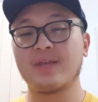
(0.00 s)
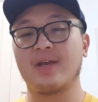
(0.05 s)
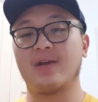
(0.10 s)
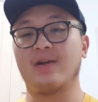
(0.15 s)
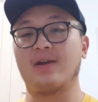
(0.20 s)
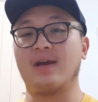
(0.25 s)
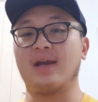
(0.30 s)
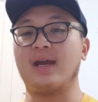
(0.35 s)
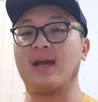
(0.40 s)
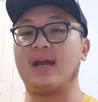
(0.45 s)

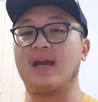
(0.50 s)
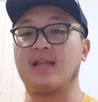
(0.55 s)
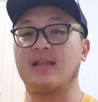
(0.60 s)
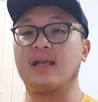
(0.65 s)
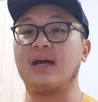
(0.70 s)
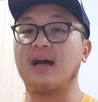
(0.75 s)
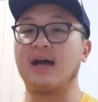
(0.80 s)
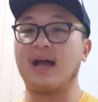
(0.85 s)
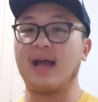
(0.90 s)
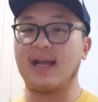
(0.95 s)
right, and
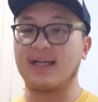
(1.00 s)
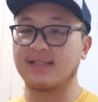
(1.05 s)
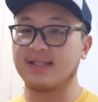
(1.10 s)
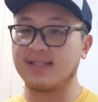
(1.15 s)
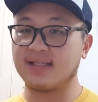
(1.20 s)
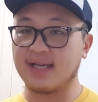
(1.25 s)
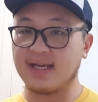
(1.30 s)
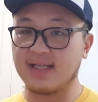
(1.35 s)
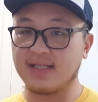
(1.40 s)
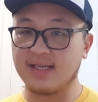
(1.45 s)

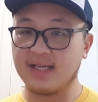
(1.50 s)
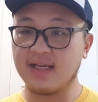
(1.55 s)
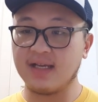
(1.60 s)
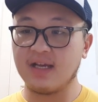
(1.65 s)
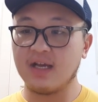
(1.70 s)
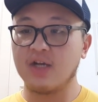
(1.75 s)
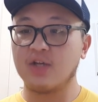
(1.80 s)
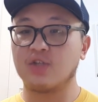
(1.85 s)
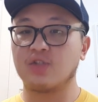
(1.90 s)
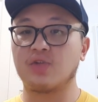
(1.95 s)
exercising
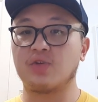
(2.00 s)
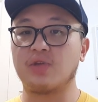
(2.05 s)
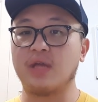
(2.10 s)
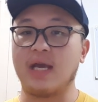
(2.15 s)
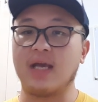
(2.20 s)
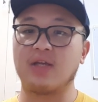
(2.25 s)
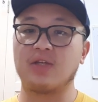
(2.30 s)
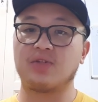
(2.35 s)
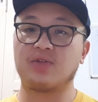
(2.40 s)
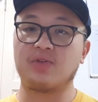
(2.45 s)
so
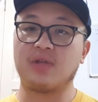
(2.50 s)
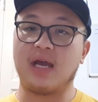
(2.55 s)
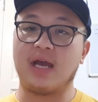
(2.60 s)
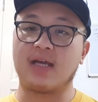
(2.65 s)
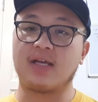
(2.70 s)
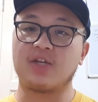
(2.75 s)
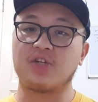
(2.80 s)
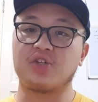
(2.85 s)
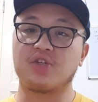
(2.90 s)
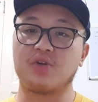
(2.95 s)
that
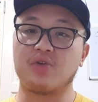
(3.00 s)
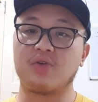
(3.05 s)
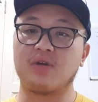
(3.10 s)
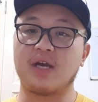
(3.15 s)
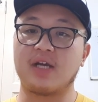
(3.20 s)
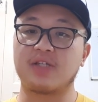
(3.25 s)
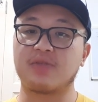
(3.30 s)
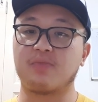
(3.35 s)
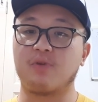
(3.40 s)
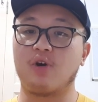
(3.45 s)
I can show you
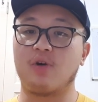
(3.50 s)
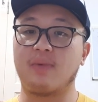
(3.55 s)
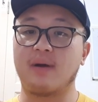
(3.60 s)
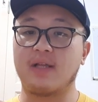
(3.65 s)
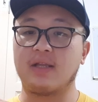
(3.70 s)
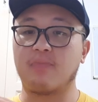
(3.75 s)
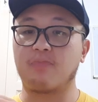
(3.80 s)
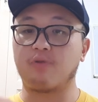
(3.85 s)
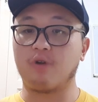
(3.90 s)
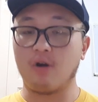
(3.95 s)
guys more
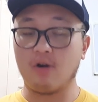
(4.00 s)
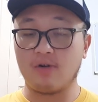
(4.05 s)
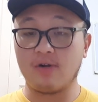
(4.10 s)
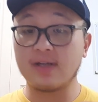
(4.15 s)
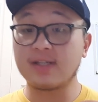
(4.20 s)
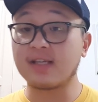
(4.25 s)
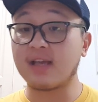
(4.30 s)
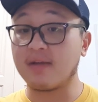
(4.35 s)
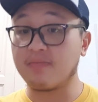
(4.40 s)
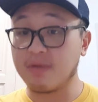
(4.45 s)
about the
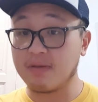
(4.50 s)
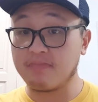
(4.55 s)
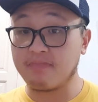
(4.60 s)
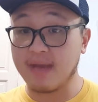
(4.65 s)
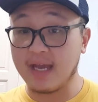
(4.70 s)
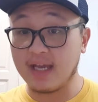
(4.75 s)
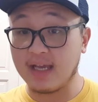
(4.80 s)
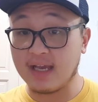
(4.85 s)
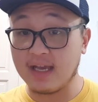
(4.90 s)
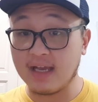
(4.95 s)
progress that I've been
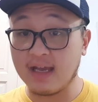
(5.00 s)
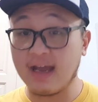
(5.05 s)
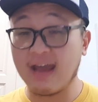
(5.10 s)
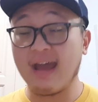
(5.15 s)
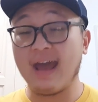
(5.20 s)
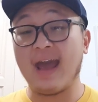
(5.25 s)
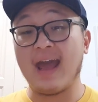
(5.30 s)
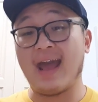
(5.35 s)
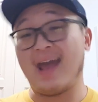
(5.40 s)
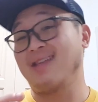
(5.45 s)
making
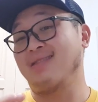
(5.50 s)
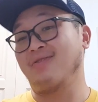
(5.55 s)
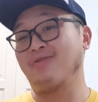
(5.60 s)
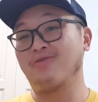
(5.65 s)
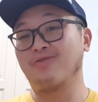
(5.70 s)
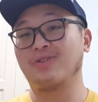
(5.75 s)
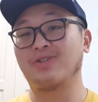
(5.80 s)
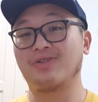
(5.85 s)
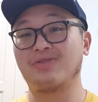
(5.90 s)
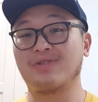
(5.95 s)
and
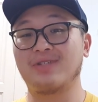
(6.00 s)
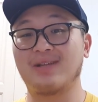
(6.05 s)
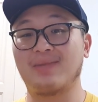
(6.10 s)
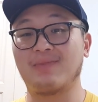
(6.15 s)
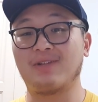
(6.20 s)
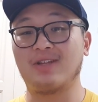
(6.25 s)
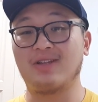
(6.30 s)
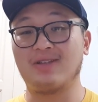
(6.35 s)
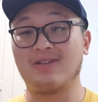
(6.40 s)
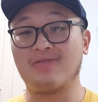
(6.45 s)
also some
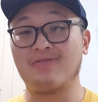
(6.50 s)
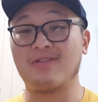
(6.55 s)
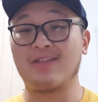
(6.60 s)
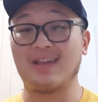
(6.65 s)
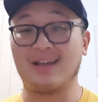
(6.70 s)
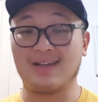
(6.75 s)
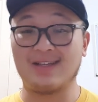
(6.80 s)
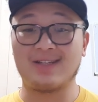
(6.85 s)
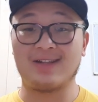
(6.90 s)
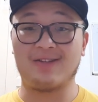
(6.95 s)
of the new
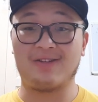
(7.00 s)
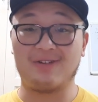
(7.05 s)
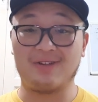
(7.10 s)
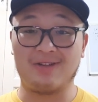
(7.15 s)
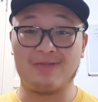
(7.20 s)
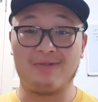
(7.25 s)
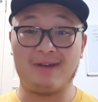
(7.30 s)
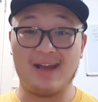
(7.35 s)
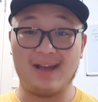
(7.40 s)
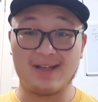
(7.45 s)
things
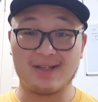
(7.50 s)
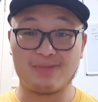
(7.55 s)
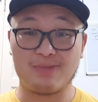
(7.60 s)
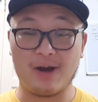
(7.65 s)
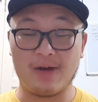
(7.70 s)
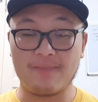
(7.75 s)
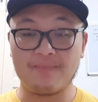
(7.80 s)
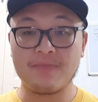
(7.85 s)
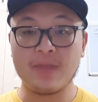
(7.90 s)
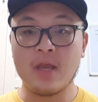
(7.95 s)
along the way as
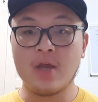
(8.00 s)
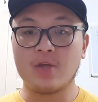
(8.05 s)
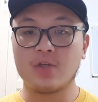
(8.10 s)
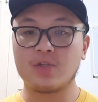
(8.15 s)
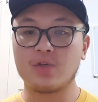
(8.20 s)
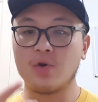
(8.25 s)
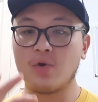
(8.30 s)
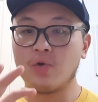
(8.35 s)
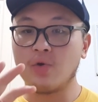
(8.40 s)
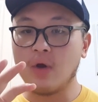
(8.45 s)
well.
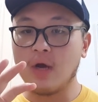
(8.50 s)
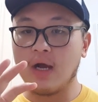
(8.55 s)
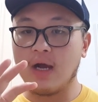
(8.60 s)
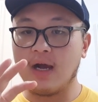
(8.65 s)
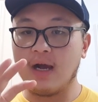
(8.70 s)
So